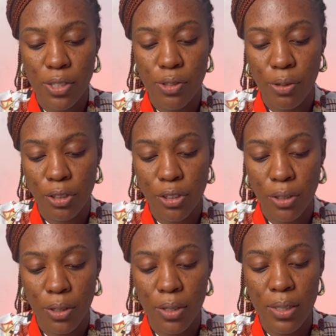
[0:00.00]

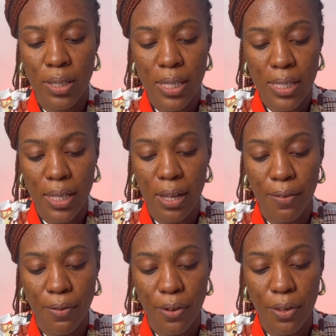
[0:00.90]
instructions listed
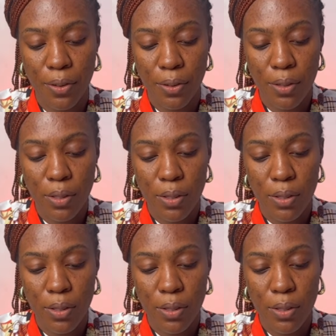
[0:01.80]
out for you.